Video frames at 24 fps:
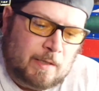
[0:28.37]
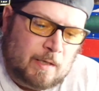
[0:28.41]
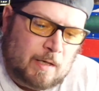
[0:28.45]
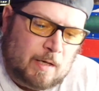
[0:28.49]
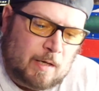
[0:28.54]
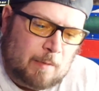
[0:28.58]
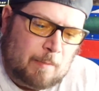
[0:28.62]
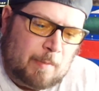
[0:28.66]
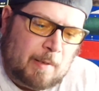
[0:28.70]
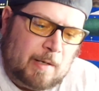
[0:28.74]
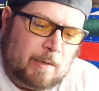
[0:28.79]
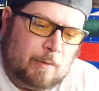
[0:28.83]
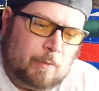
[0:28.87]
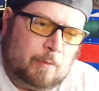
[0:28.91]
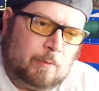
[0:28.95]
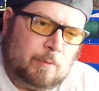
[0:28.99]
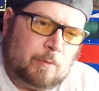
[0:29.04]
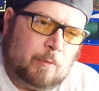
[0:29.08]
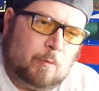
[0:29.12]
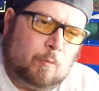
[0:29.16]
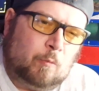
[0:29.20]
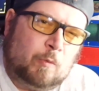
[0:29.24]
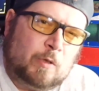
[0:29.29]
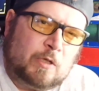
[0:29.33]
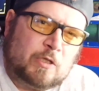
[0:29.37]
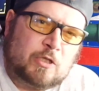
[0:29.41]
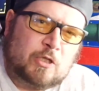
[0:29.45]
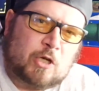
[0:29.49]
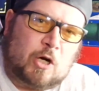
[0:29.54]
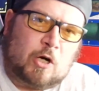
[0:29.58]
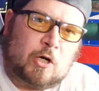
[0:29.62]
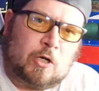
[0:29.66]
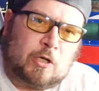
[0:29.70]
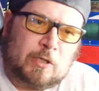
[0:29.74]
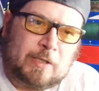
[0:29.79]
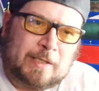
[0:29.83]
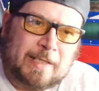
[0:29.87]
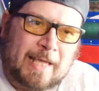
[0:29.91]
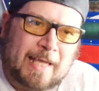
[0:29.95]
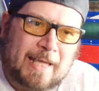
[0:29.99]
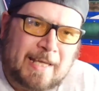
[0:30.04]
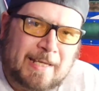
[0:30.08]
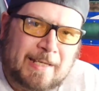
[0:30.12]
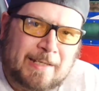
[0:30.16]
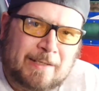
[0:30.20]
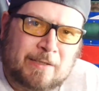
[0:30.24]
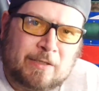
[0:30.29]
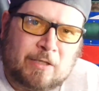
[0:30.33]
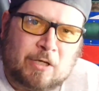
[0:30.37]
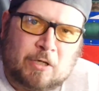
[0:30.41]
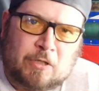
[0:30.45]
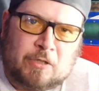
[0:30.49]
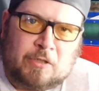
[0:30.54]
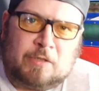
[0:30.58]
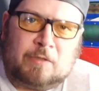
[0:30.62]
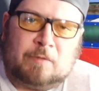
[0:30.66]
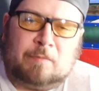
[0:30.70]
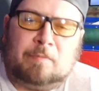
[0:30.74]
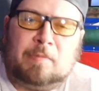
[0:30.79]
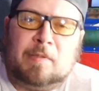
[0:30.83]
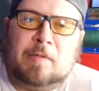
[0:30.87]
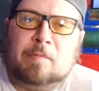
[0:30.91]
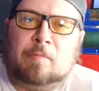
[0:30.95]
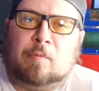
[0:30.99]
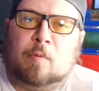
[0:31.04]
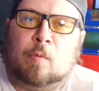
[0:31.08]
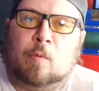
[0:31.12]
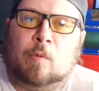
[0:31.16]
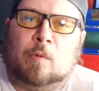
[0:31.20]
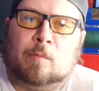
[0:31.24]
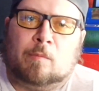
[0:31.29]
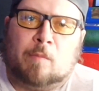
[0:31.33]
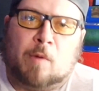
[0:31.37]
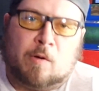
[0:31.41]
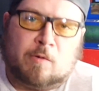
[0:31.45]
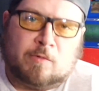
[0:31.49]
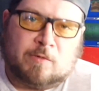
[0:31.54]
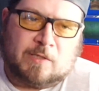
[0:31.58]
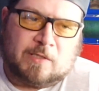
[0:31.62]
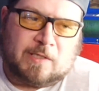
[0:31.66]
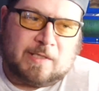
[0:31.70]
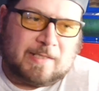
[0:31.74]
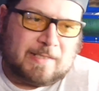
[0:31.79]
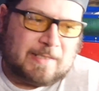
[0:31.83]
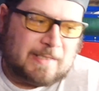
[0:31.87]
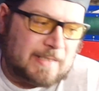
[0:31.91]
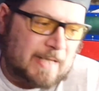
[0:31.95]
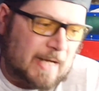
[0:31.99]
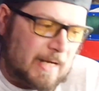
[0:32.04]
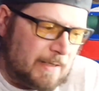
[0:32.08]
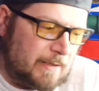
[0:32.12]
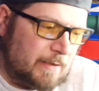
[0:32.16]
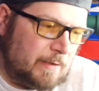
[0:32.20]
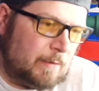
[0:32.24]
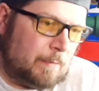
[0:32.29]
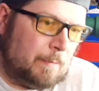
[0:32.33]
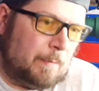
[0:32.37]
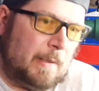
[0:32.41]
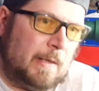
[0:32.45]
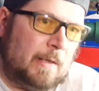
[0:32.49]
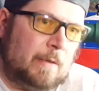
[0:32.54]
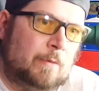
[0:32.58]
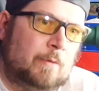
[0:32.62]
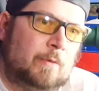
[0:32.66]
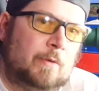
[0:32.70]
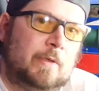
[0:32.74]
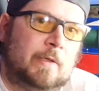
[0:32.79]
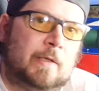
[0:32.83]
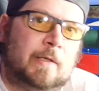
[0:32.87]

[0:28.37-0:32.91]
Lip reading: about which arcade cart people were most excited about,